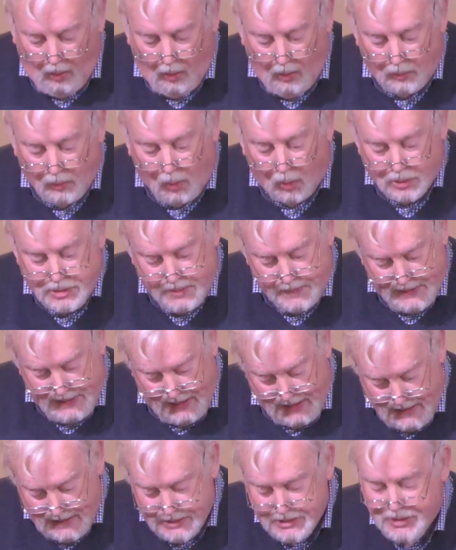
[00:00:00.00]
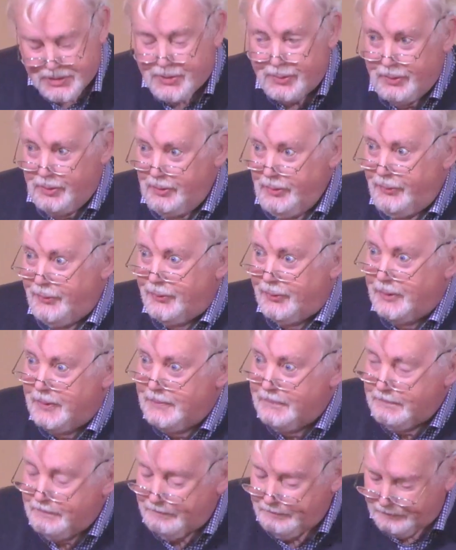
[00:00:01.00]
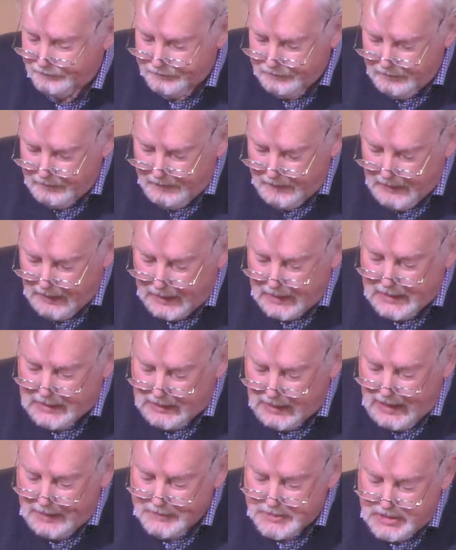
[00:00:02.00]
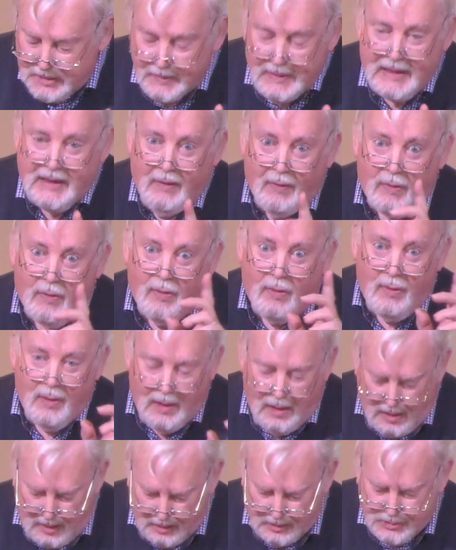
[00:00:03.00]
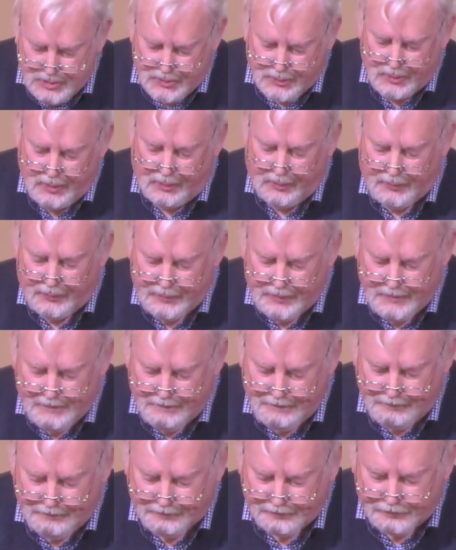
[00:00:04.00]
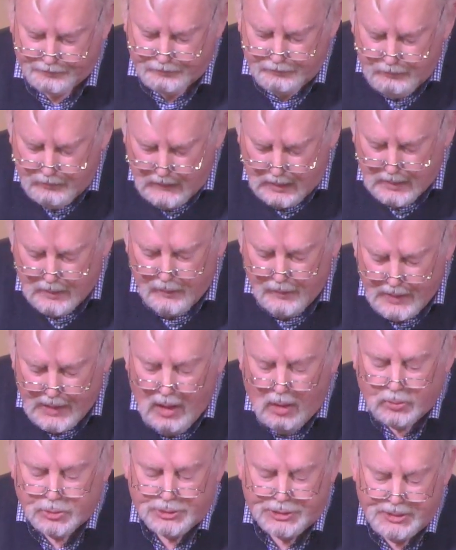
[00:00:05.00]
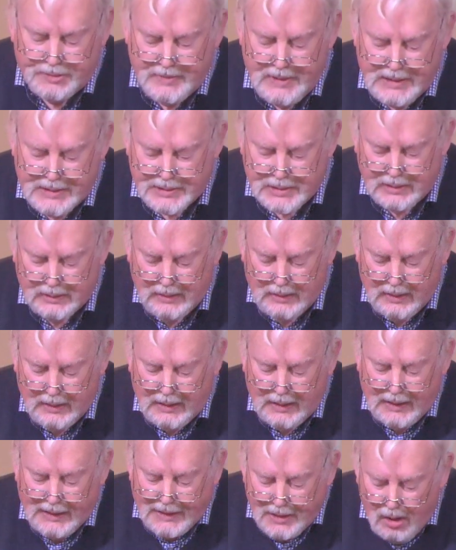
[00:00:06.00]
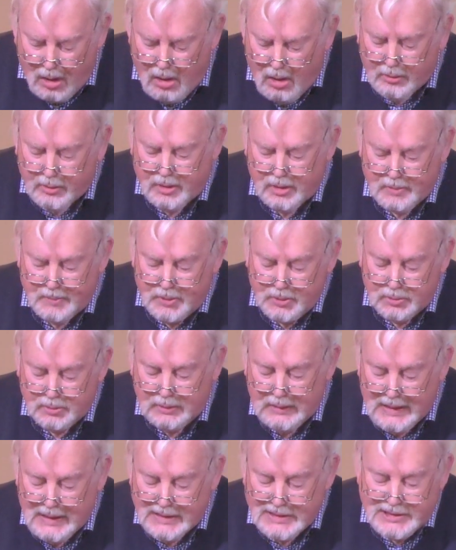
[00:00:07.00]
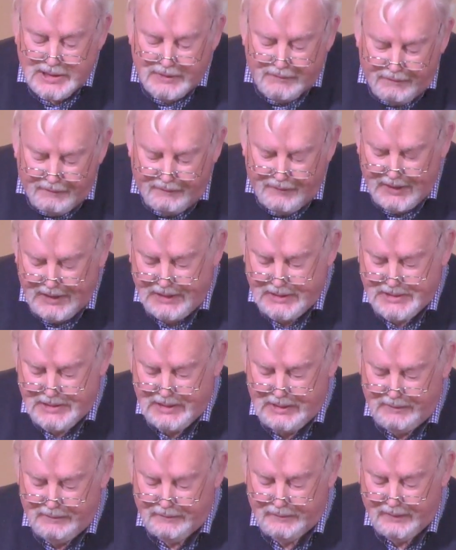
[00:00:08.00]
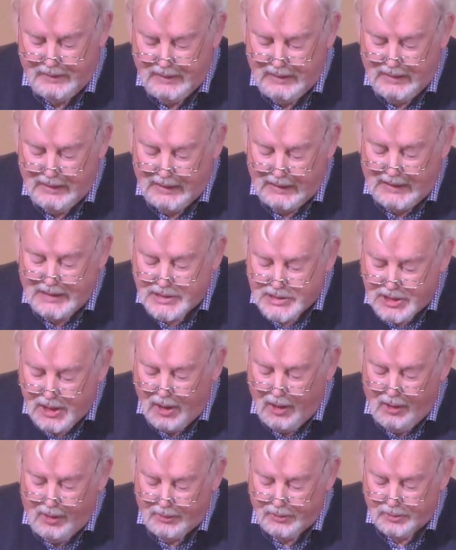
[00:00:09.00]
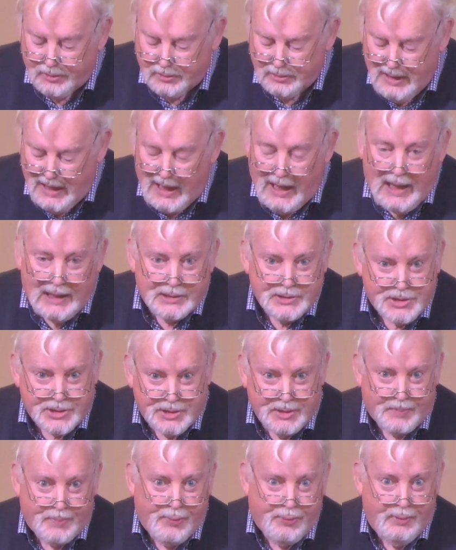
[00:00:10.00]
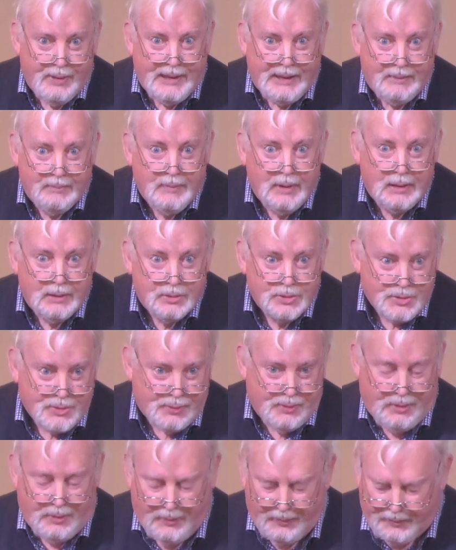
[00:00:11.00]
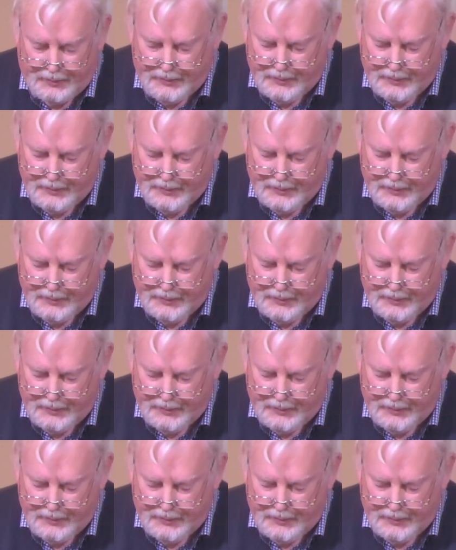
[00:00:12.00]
or to be his truth. He claimed to be the truth, the ultimate, inarguable, definitive, eternal, and supreme truth.